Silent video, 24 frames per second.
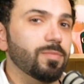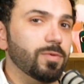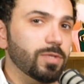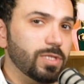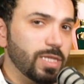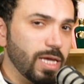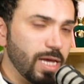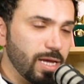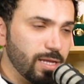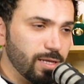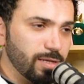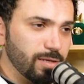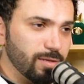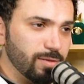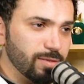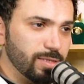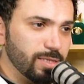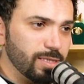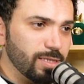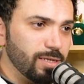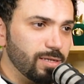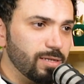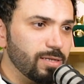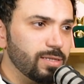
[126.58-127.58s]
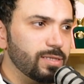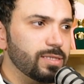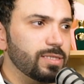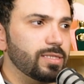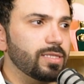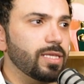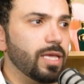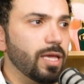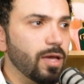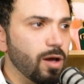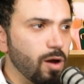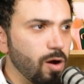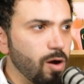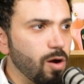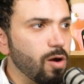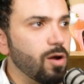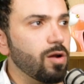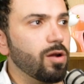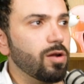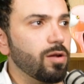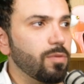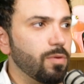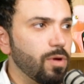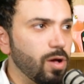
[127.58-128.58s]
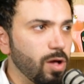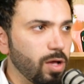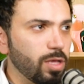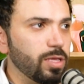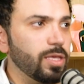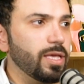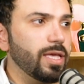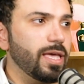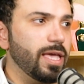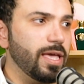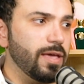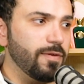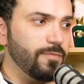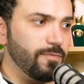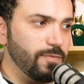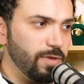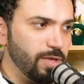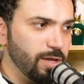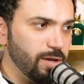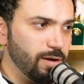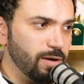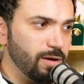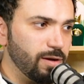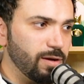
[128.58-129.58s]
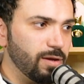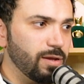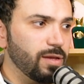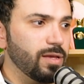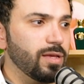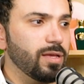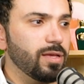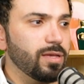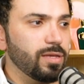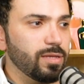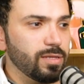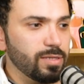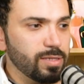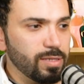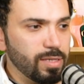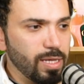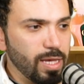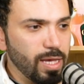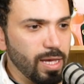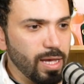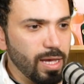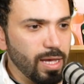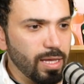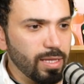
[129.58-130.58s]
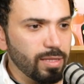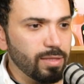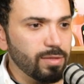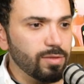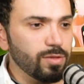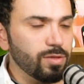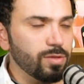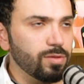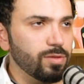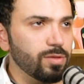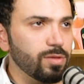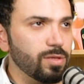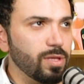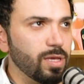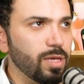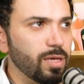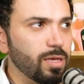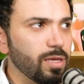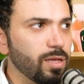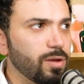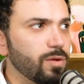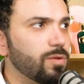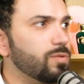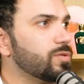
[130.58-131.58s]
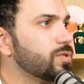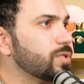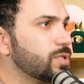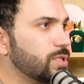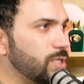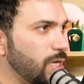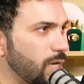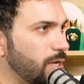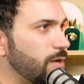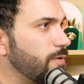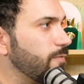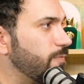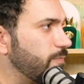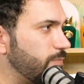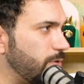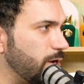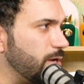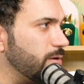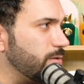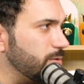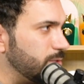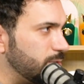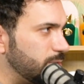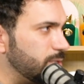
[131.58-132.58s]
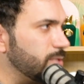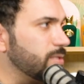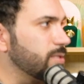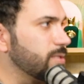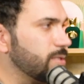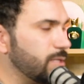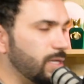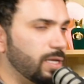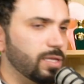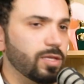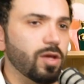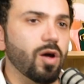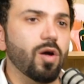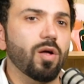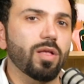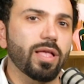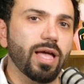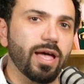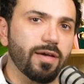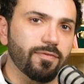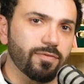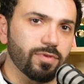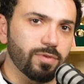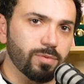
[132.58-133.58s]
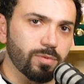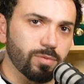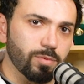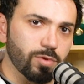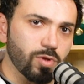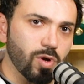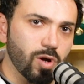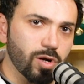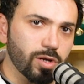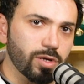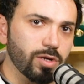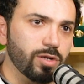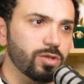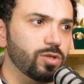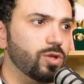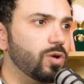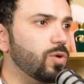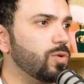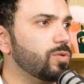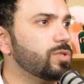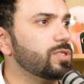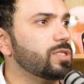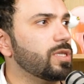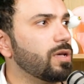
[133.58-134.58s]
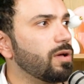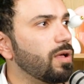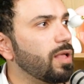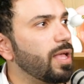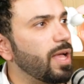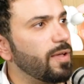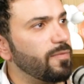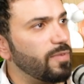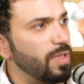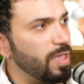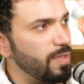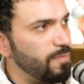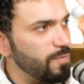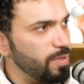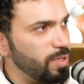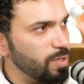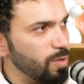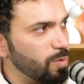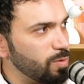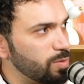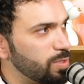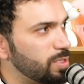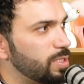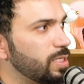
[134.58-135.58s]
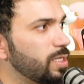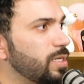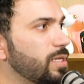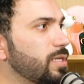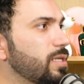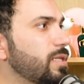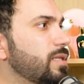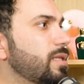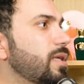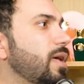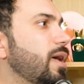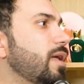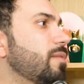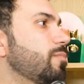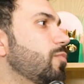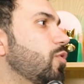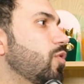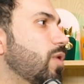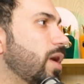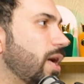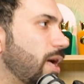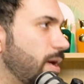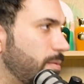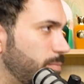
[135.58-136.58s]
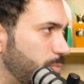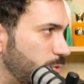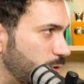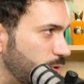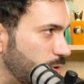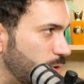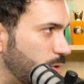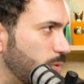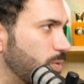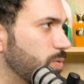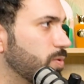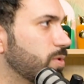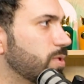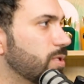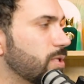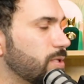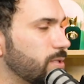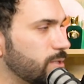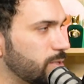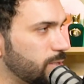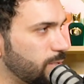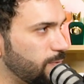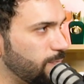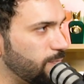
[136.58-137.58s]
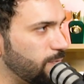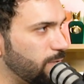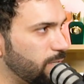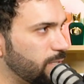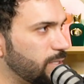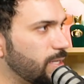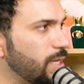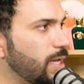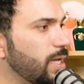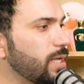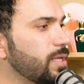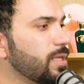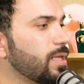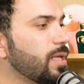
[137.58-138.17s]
the botanical series, they are on a heavier and, side of fragrances. Yeah, they all have darker notes. They all have heavy notes in it and more amber notes and stuff like that.